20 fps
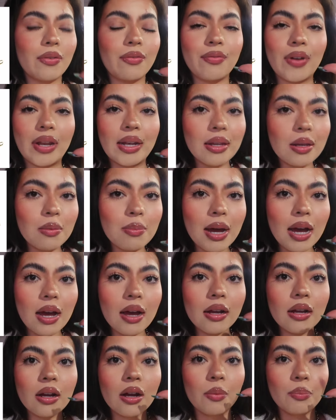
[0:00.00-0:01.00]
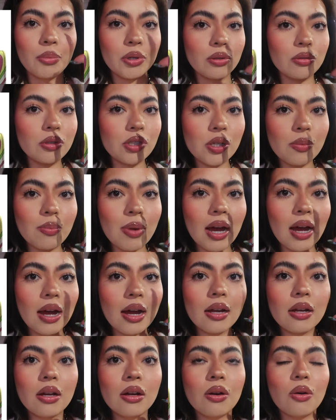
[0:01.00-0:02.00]
Fendi bag, a Gucci
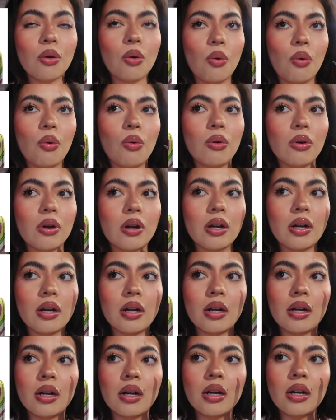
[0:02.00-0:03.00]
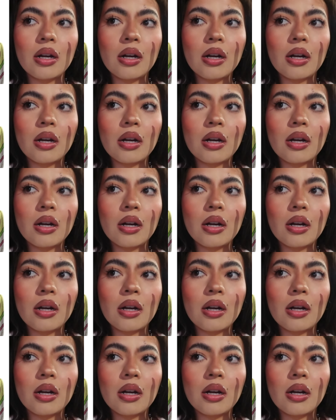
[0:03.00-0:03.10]
bag, or